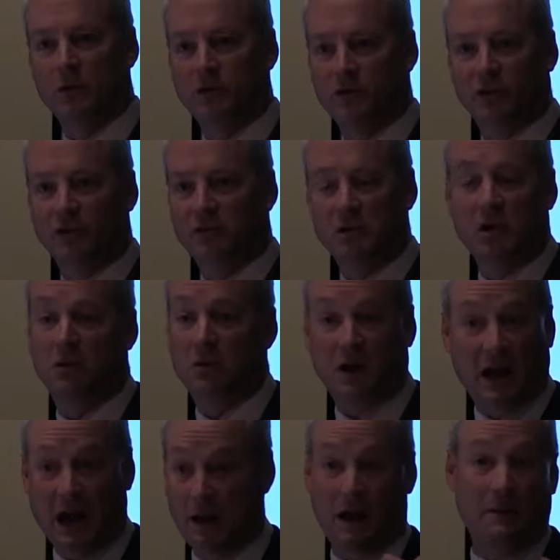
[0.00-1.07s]
don't just,
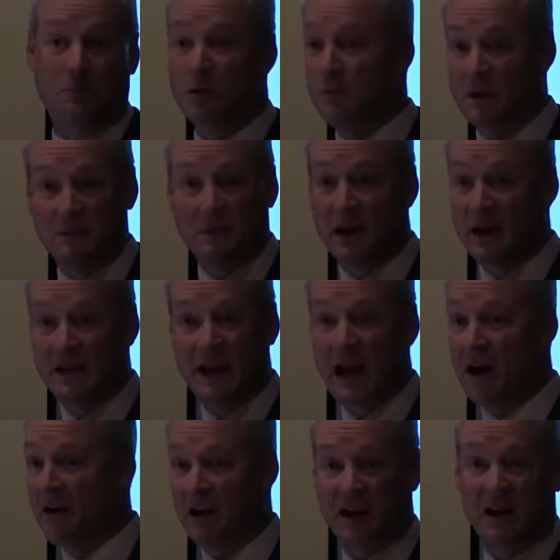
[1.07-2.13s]
I put my money
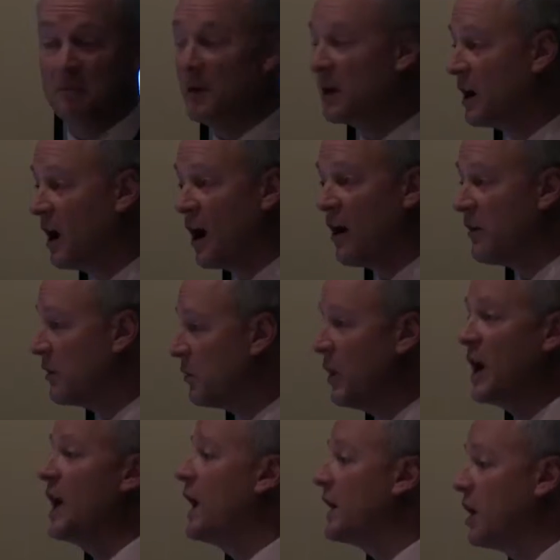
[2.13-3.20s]
down, I got my car, and
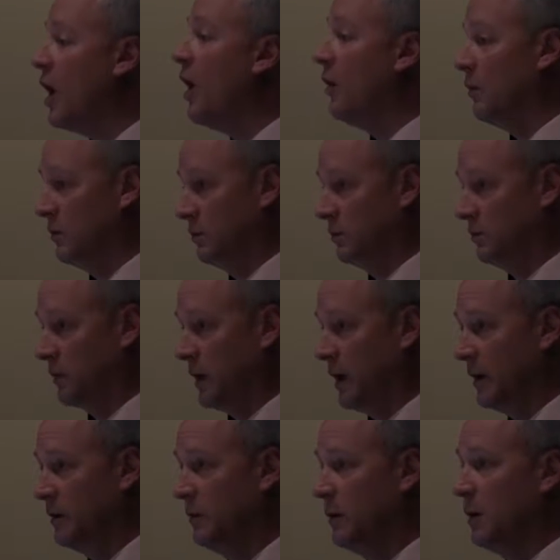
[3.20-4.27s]
away I go.
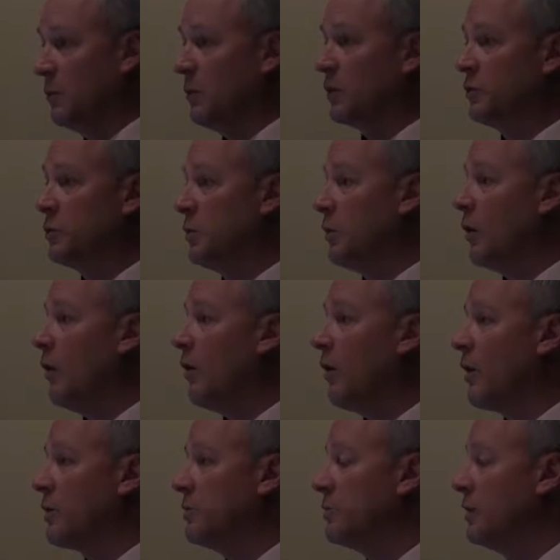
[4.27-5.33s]
Okay, which we would all
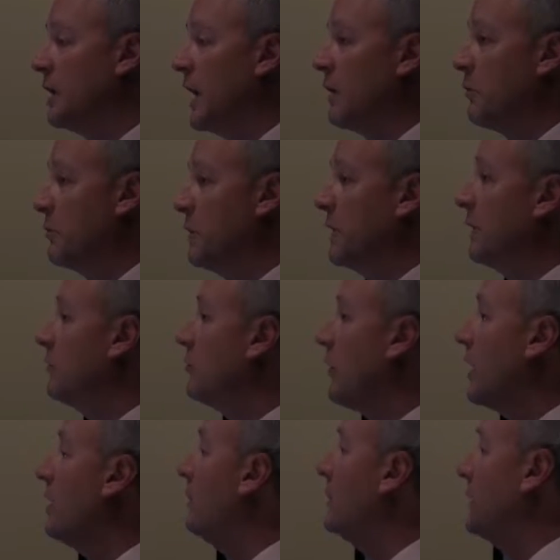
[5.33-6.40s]
argue today would be
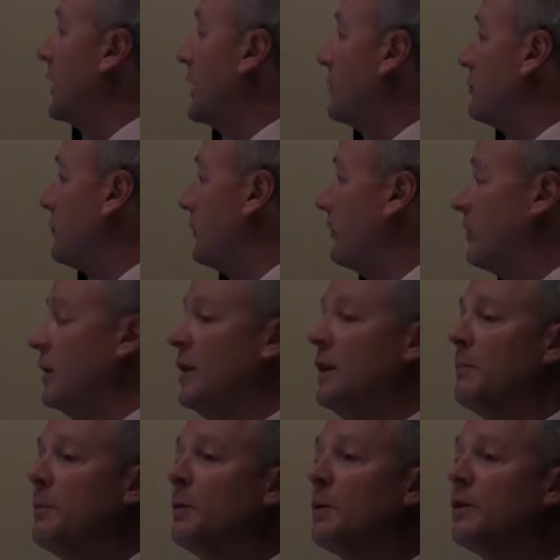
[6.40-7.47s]
incredibly dangerous,
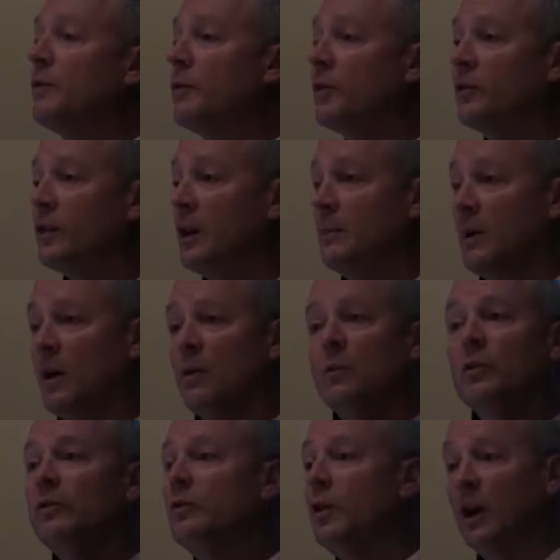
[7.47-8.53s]
but when it first came out
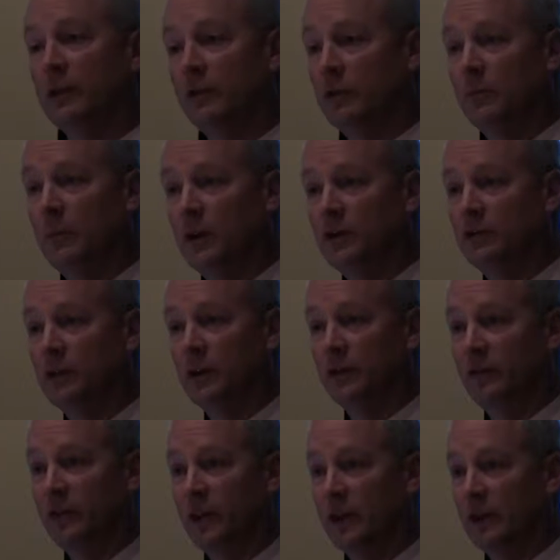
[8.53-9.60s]
was not so much
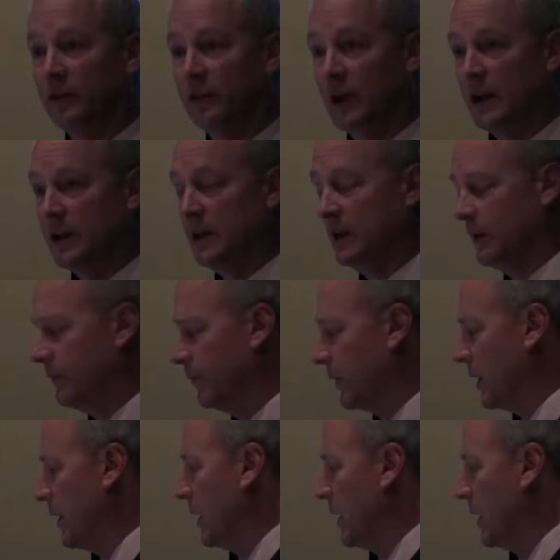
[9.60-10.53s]
seen as an idea.